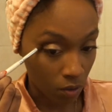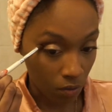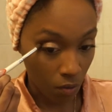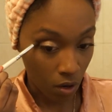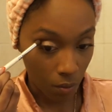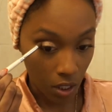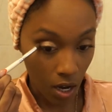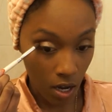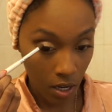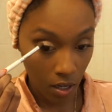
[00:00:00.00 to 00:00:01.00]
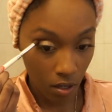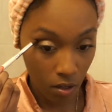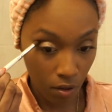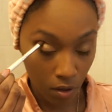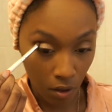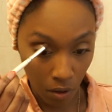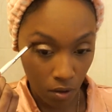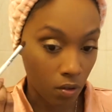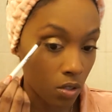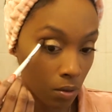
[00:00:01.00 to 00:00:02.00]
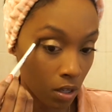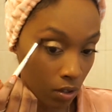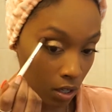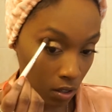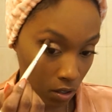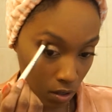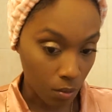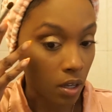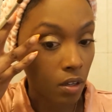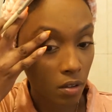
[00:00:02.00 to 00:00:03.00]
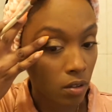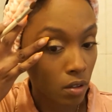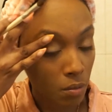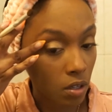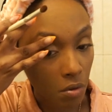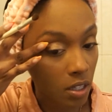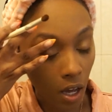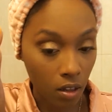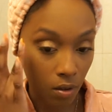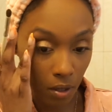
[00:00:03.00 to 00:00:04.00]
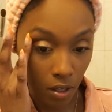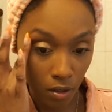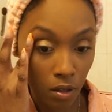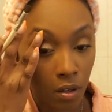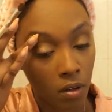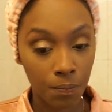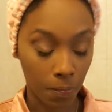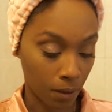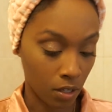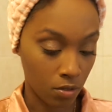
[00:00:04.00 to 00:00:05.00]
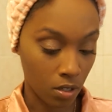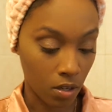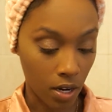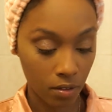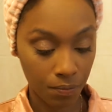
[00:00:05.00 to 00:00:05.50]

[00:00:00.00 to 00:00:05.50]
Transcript: going for with the eye, which I'm giving a little bit. I'm going to blend that a little bit. I'm going to do the other eye.